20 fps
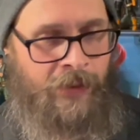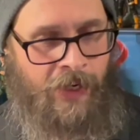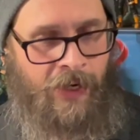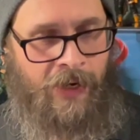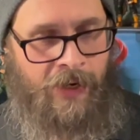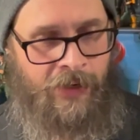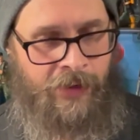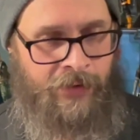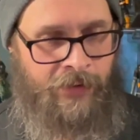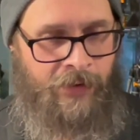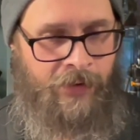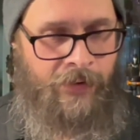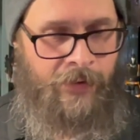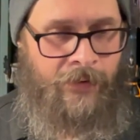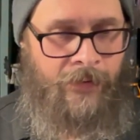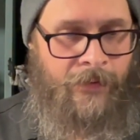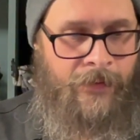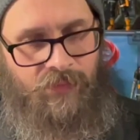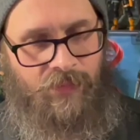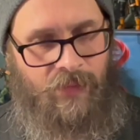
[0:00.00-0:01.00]
con,
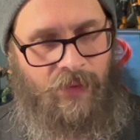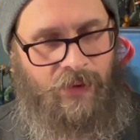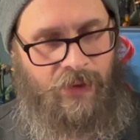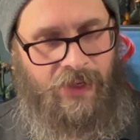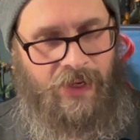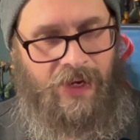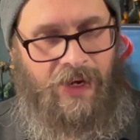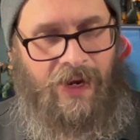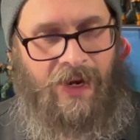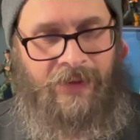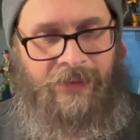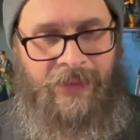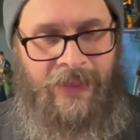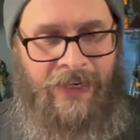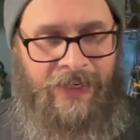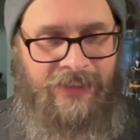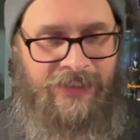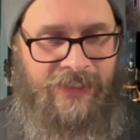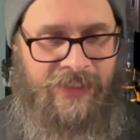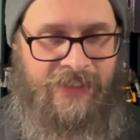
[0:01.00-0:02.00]
I
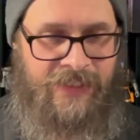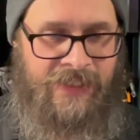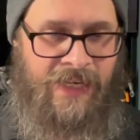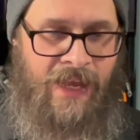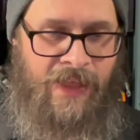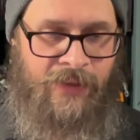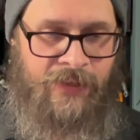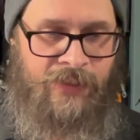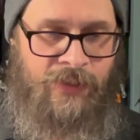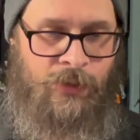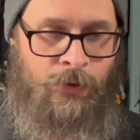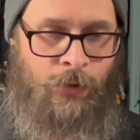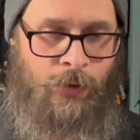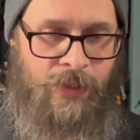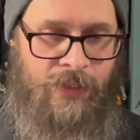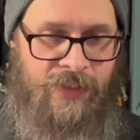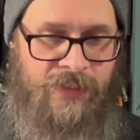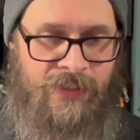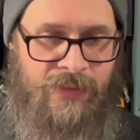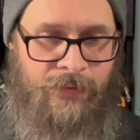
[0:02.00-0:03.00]
think it's a solid
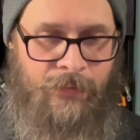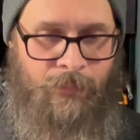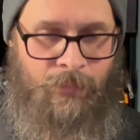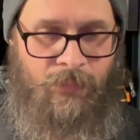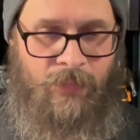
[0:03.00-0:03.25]
choice.